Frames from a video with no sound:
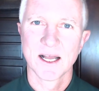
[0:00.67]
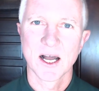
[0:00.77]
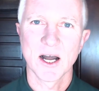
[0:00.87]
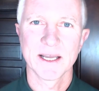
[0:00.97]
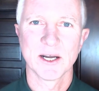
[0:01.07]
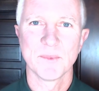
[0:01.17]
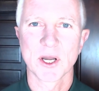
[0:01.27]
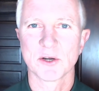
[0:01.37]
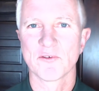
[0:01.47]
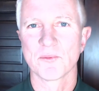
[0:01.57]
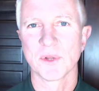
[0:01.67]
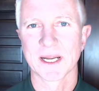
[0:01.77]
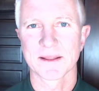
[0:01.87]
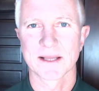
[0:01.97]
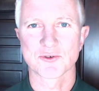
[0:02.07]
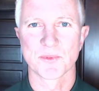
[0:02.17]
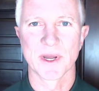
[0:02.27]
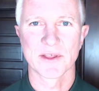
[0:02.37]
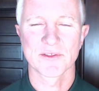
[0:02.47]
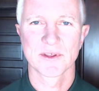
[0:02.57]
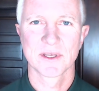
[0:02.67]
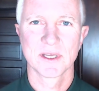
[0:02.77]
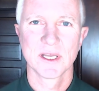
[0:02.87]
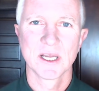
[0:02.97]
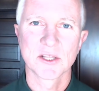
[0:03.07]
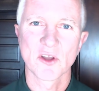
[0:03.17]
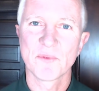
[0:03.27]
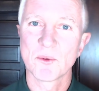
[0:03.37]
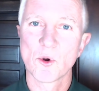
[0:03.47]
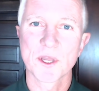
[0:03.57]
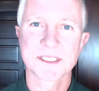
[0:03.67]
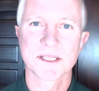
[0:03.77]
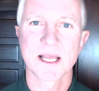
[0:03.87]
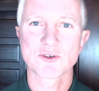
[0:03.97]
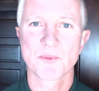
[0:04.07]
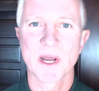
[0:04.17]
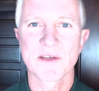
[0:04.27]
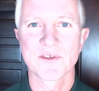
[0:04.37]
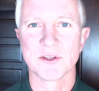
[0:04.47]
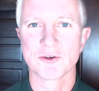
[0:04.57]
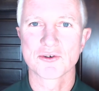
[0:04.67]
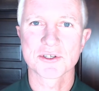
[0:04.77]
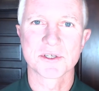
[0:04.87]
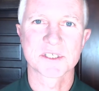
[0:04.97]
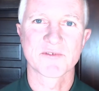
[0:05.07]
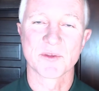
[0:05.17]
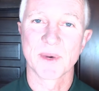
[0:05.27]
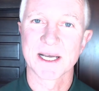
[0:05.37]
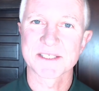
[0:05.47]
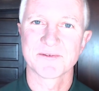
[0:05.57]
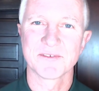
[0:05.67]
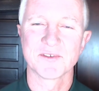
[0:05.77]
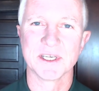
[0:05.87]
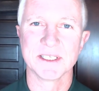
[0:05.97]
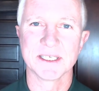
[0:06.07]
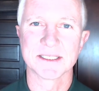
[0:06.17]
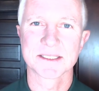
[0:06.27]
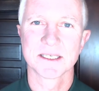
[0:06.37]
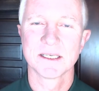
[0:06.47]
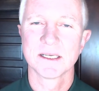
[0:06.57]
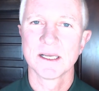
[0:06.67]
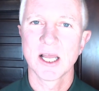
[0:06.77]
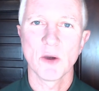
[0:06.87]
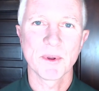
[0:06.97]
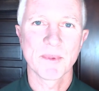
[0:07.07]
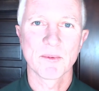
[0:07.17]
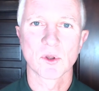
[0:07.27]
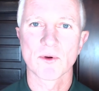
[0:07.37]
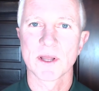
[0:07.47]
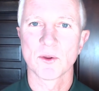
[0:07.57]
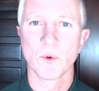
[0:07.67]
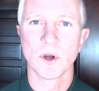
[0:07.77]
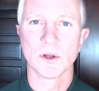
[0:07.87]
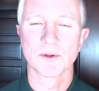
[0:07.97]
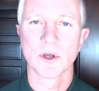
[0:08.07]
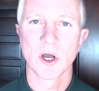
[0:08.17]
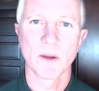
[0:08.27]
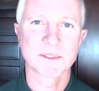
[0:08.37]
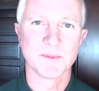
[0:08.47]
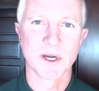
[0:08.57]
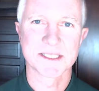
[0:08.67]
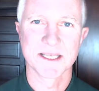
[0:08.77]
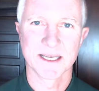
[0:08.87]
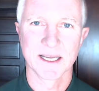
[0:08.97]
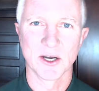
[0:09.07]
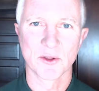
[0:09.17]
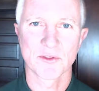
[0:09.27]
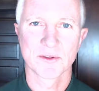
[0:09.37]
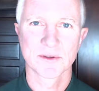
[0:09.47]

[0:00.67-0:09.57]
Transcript: Hi, I'm Michael from Planet Naturopath, and I've been working as a naturopath and nutritionist for the past 15 years, helping people around the world optimize their health.